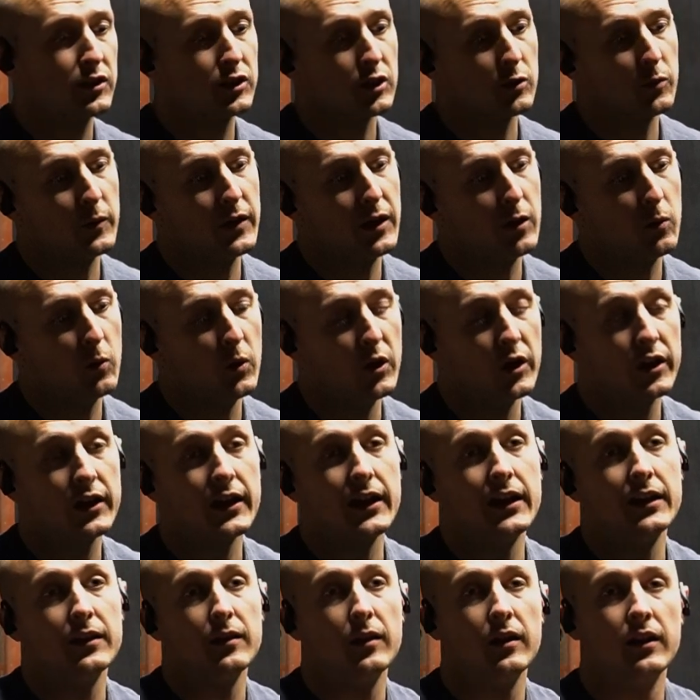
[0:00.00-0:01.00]
so we are
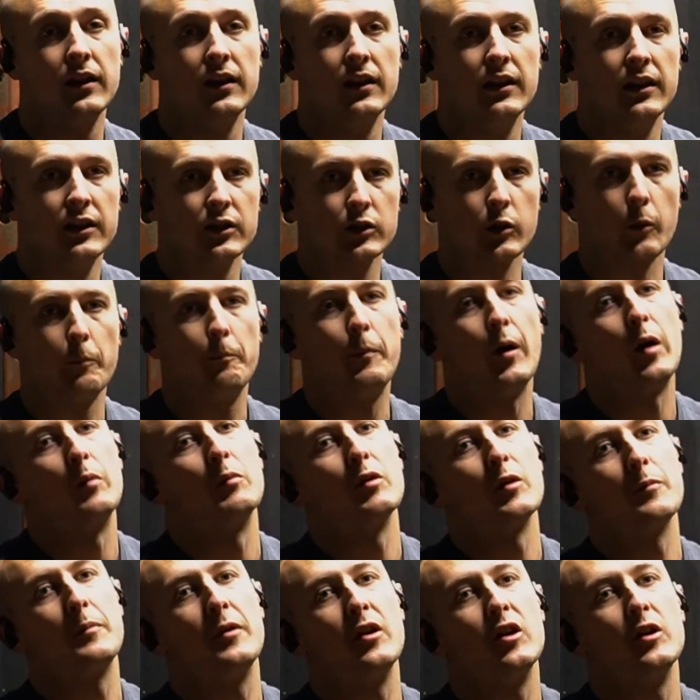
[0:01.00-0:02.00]
working bottom of
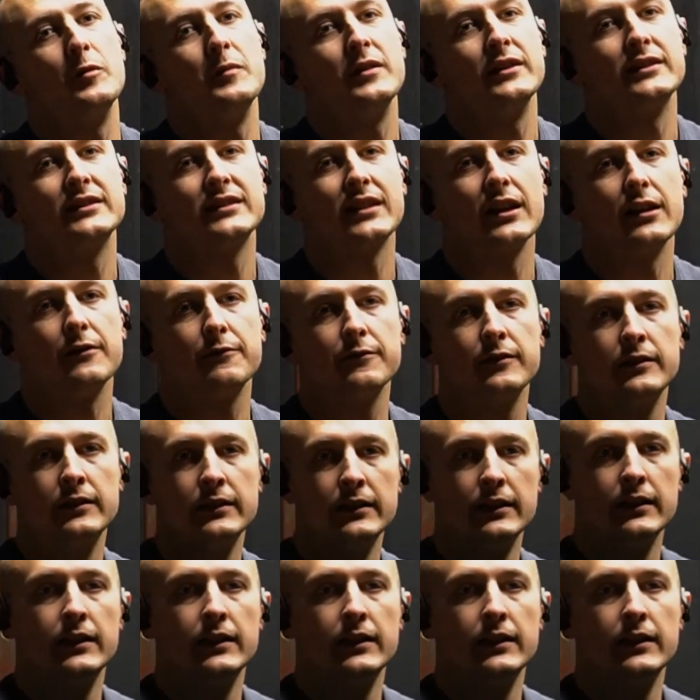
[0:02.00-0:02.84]
the pyramid stuff.